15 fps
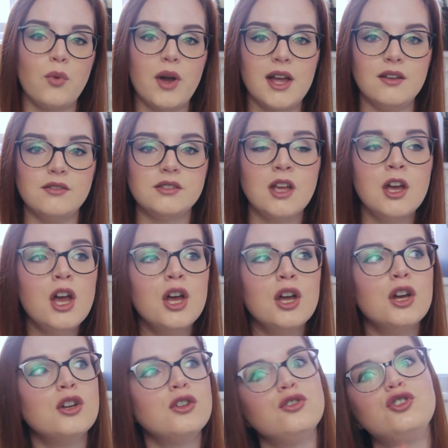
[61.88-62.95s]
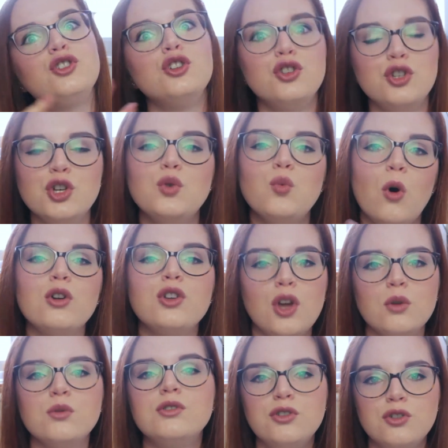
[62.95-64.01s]
ways to do what
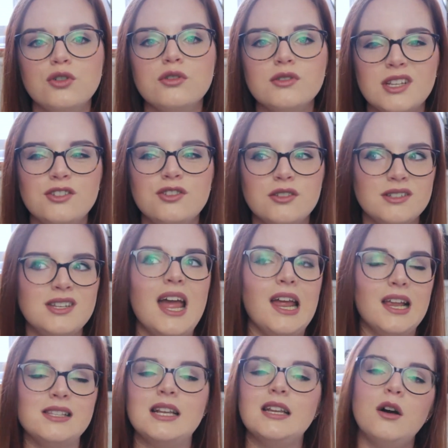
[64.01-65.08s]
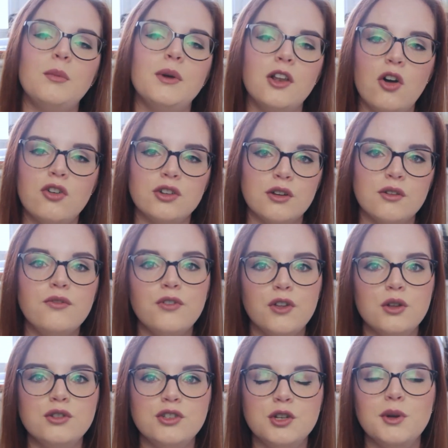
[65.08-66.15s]
Yoast does. It just takes a little bit longer for
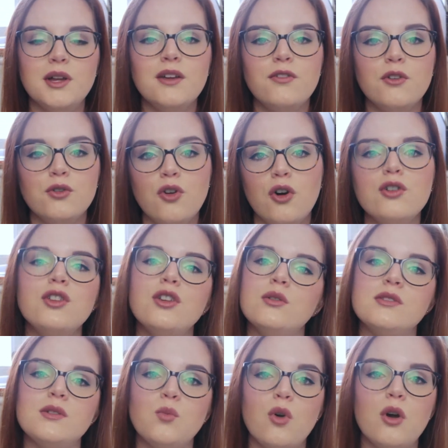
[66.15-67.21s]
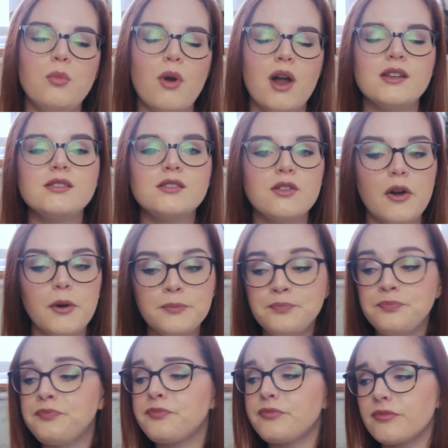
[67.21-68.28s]
you to do it if you're not using WordPress. So
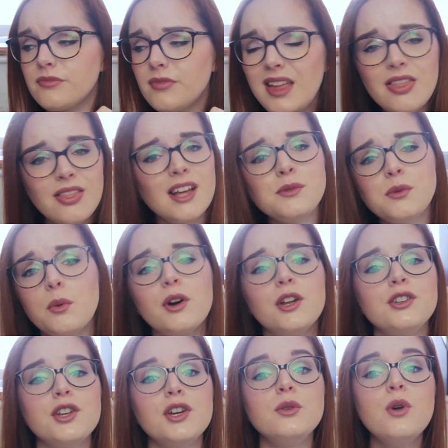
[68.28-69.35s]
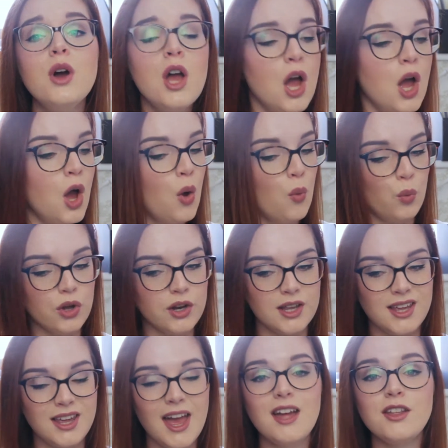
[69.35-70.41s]
that's what we're going to do. We're going
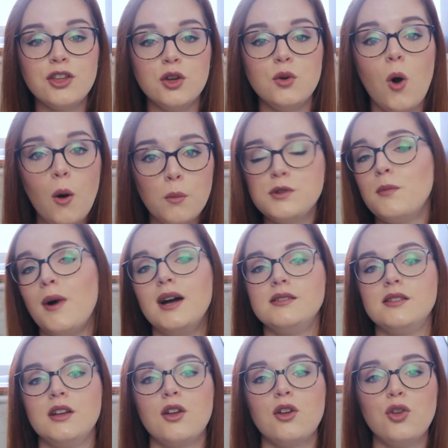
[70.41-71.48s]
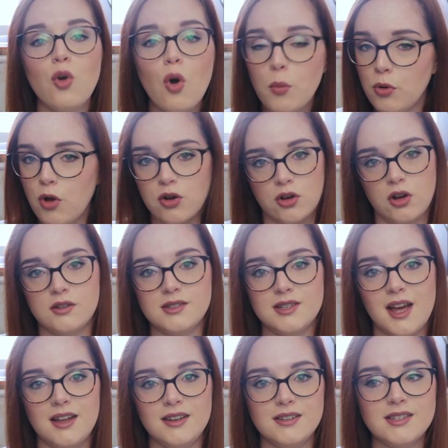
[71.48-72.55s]
to get you optimizing your blog
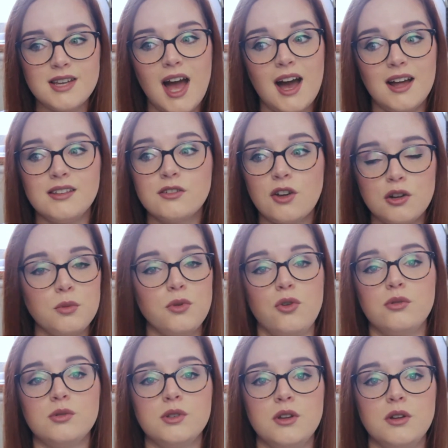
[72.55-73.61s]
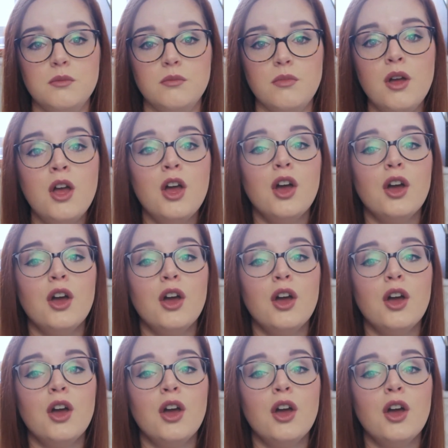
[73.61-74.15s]
content, and it's going to be awesome.